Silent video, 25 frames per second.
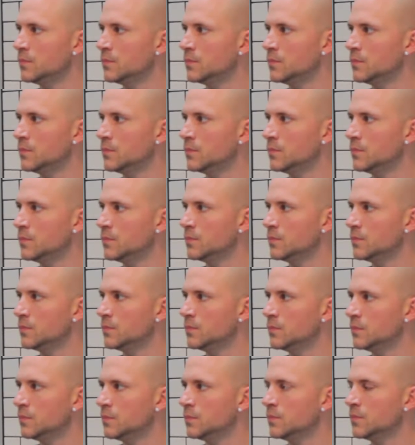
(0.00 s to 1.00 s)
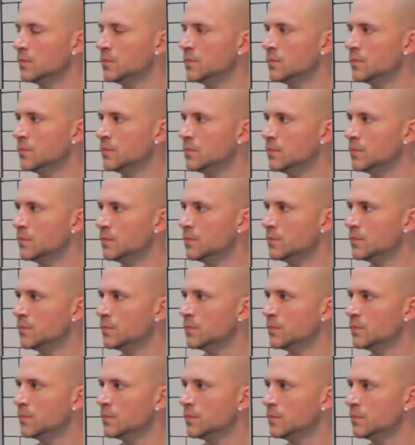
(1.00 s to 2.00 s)

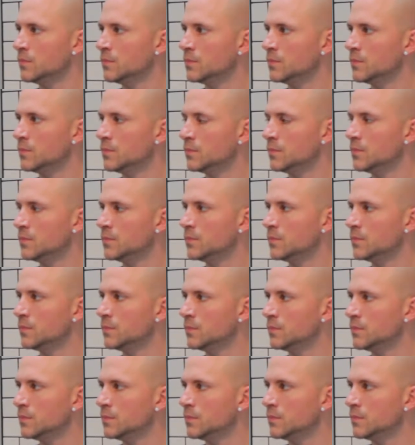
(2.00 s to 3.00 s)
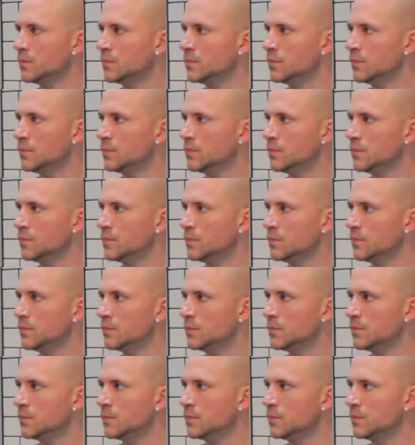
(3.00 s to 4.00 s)

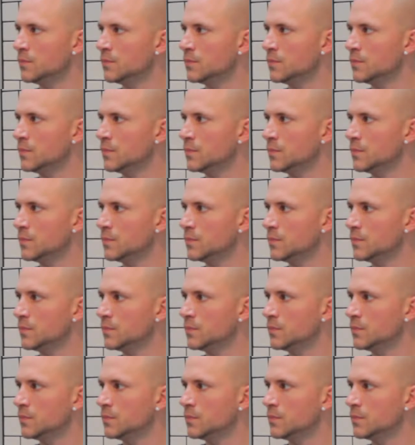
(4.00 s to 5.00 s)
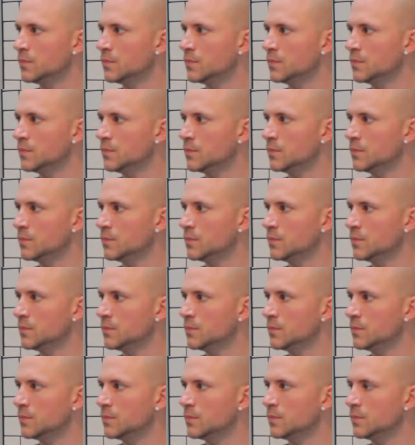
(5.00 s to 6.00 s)

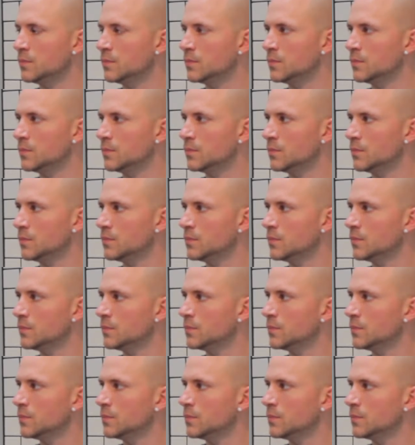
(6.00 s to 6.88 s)
(silent)